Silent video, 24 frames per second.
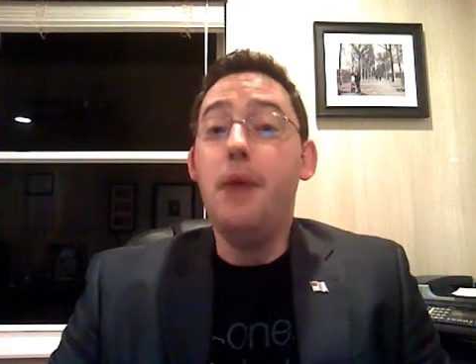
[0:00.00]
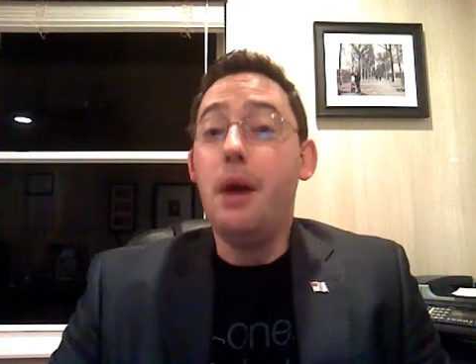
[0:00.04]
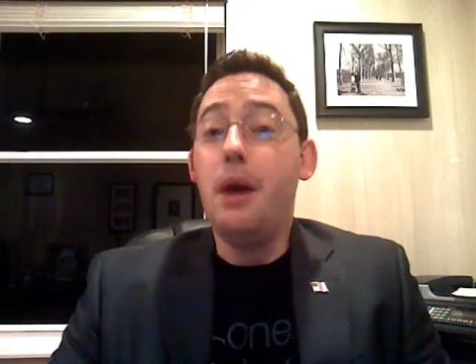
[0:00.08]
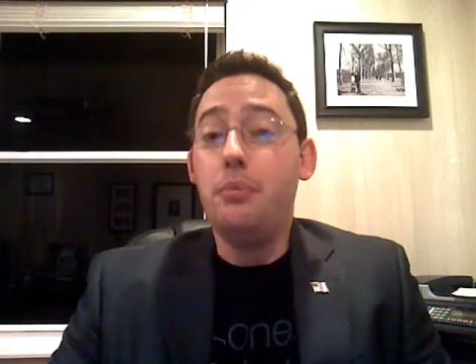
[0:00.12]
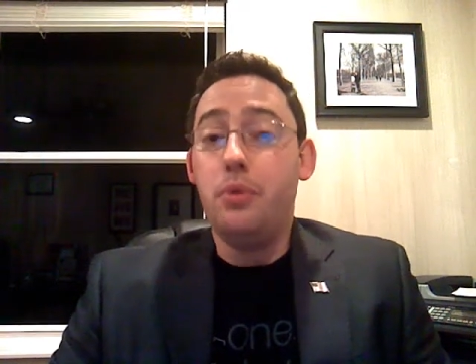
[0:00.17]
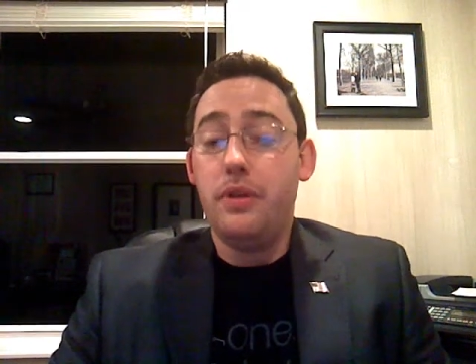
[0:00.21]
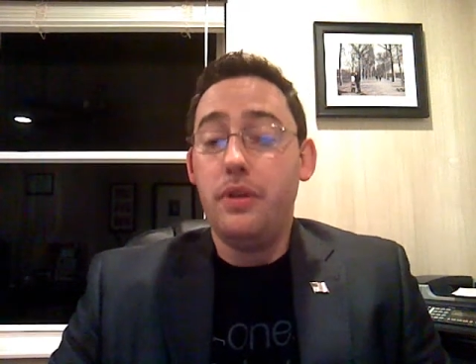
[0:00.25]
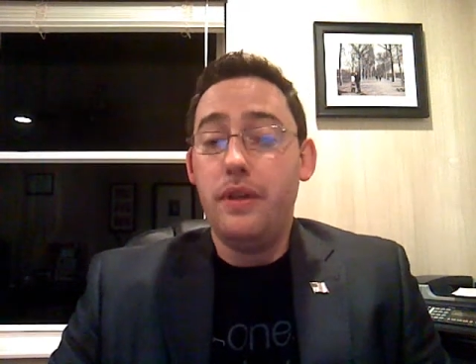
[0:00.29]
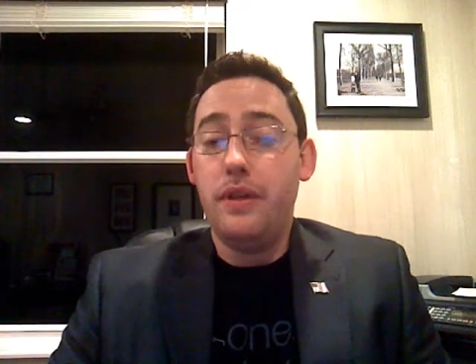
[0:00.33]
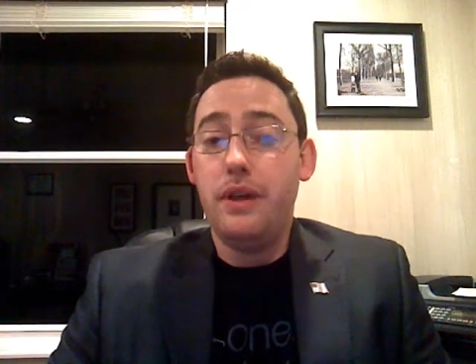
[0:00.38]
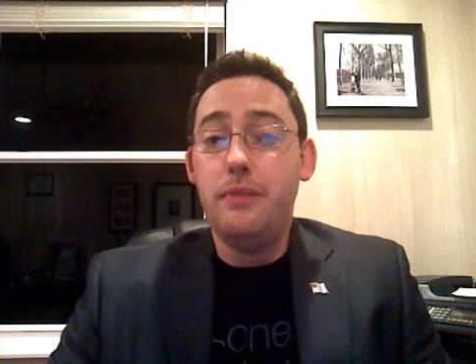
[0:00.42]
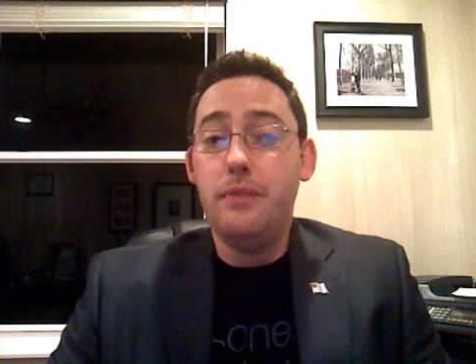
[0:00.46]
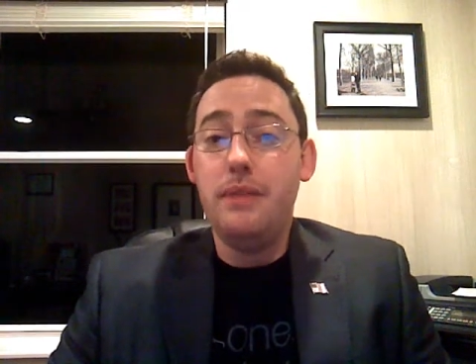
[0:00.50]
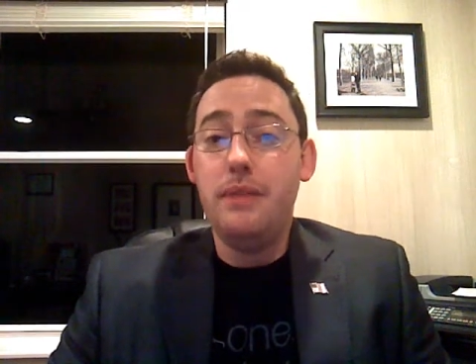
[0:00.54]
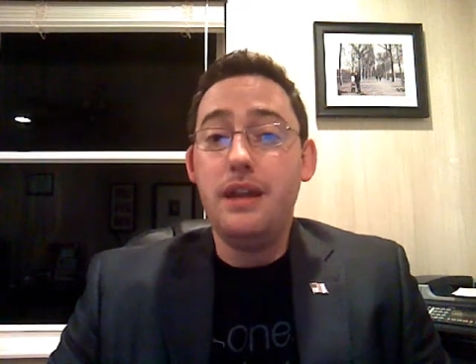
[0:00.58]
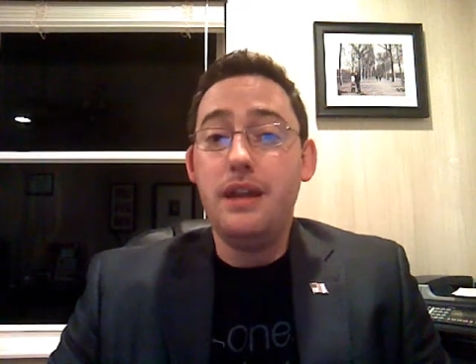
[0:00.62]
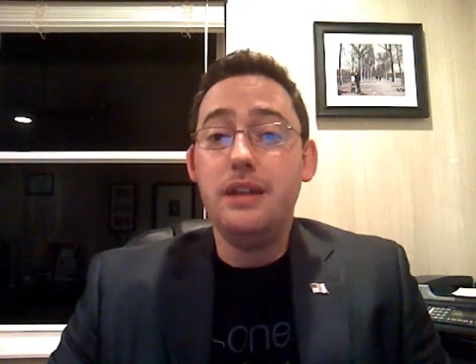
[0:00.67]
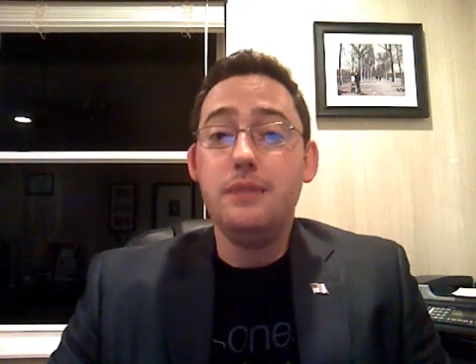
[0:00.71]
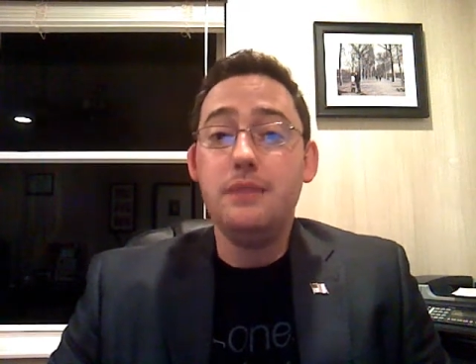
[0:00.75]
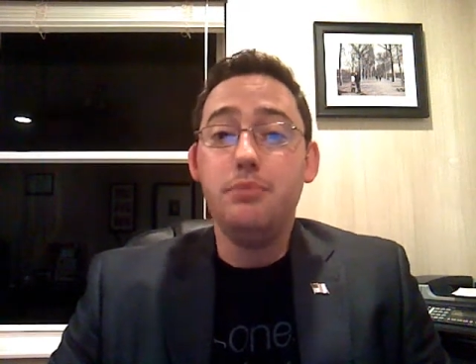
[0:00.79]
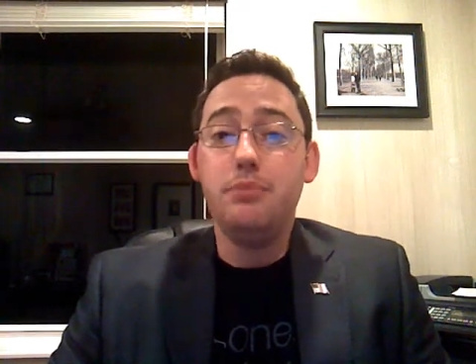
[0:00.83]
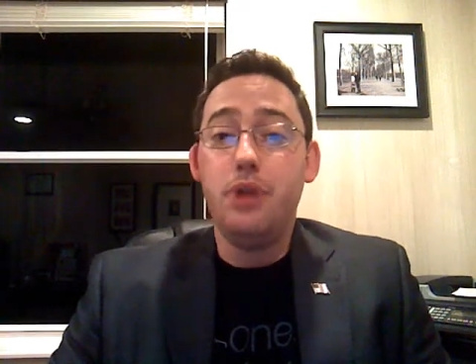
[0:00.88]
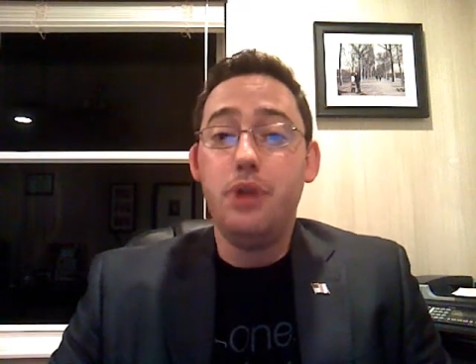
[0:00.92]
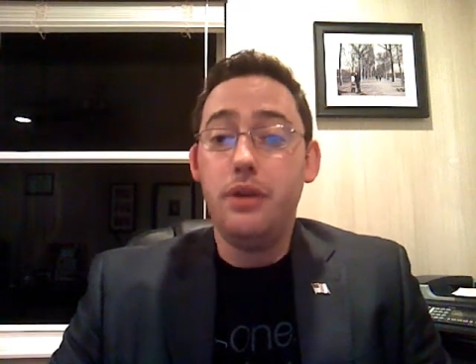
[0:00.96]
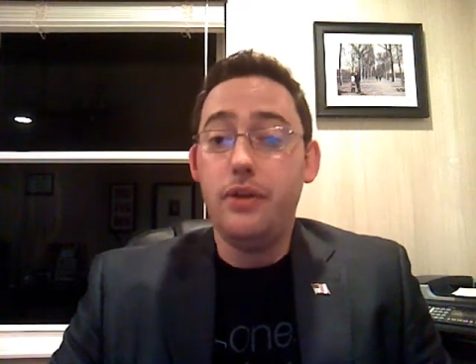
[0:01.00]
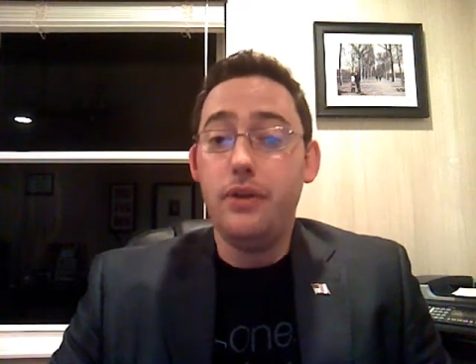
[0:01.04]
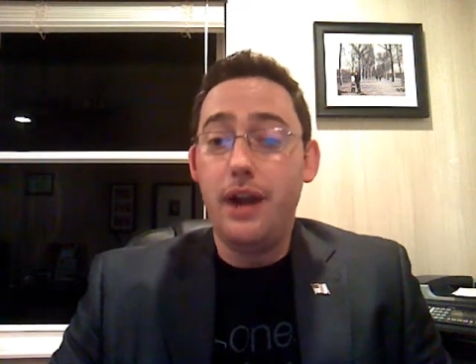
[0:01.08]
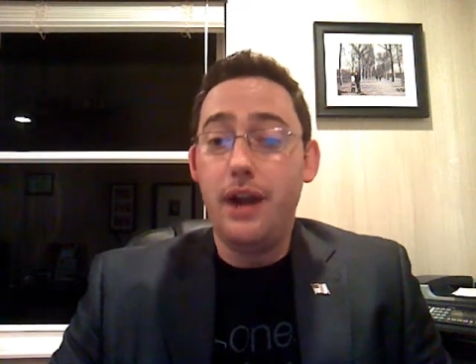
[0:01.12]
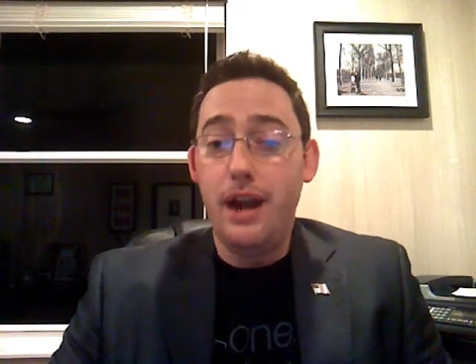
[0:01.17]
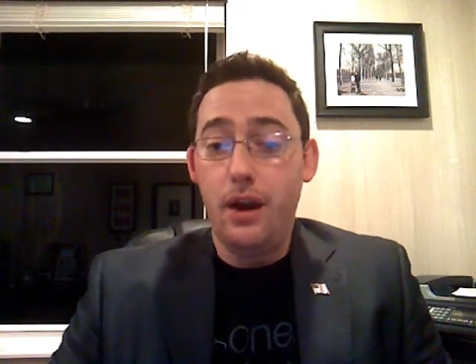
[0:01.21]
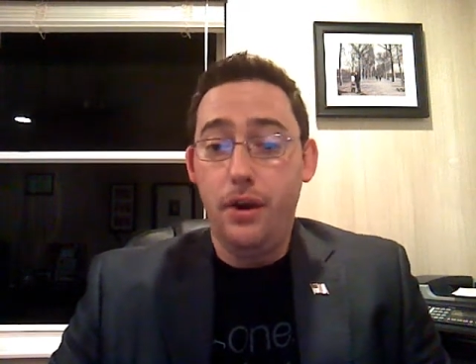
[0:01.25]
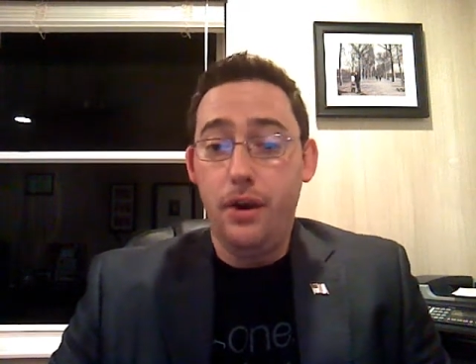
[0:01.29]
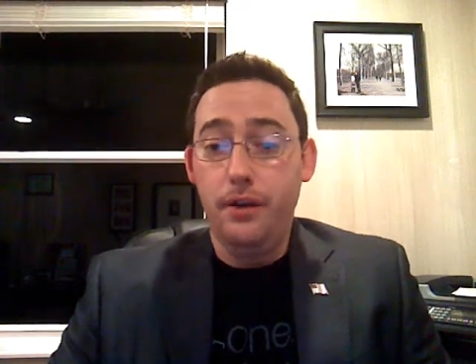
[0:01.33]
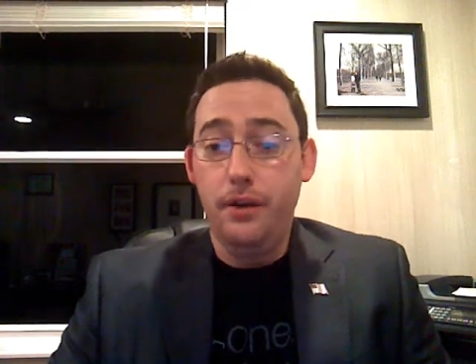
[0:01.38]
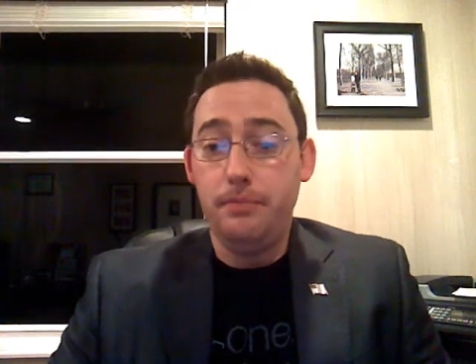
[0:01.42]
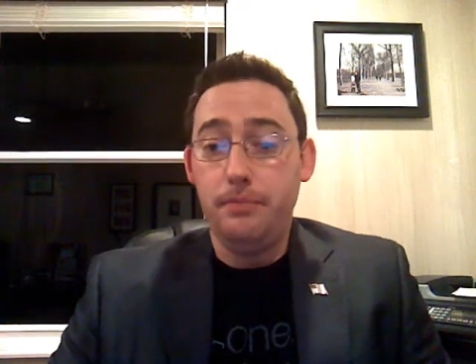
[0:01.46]
up with him and his brother
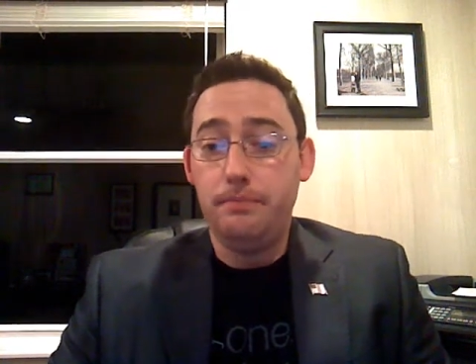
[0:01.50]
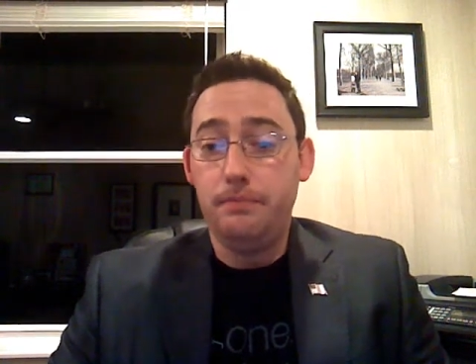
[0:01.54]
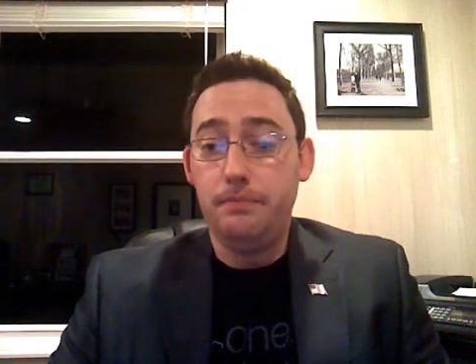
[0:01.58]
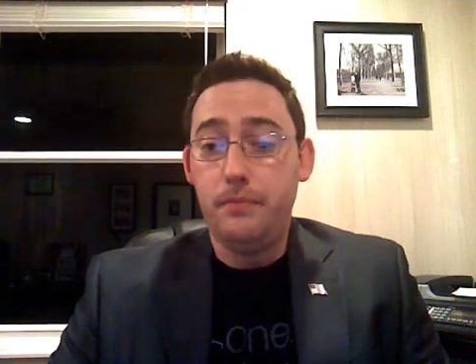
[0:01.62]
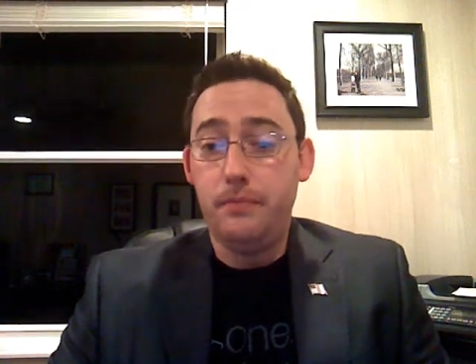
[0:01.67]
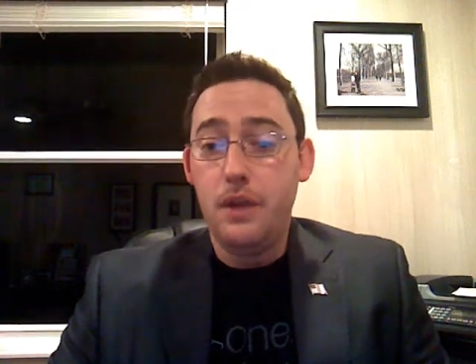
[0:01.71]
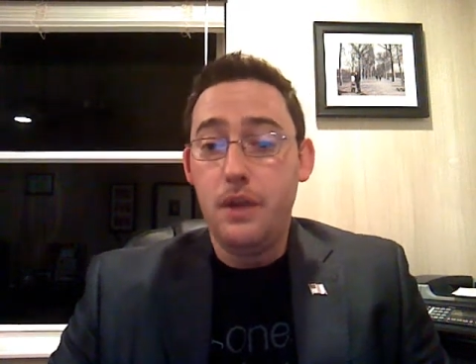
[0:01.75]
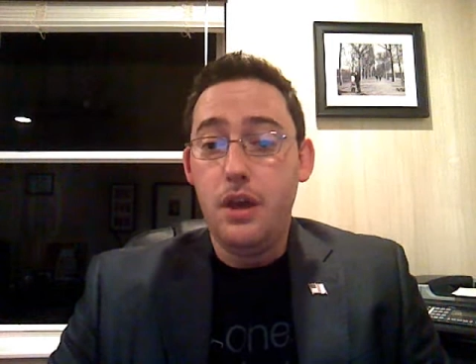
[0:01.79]
Aaron,